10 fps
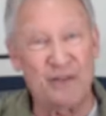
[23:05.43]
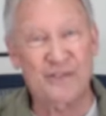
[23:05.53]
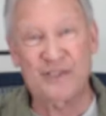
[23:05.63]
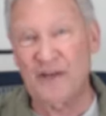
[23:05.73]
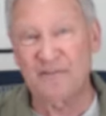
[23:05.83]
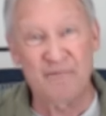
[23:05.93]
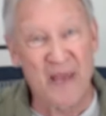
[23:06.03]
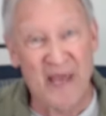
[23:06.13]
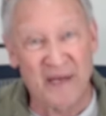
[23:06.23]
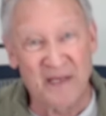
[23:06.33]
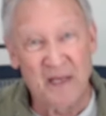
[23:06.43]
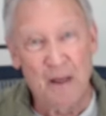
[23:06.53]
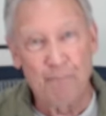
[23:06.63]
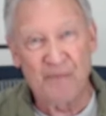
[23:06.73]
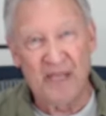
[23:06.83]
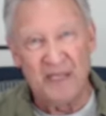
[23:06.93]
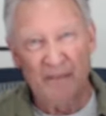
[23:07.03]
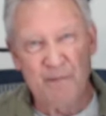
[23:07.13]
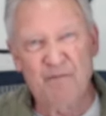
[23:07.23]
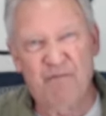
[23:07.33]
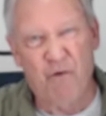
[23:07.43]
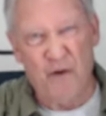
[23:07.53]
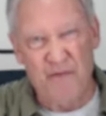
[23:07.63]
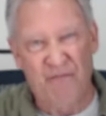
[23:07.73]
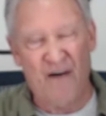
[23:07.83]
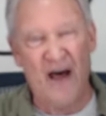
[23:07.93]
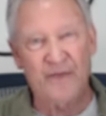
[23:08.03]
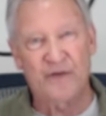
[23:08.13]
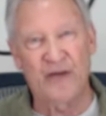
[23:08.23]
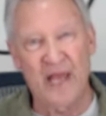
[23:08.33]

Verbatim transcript: the Son of Man, before the Father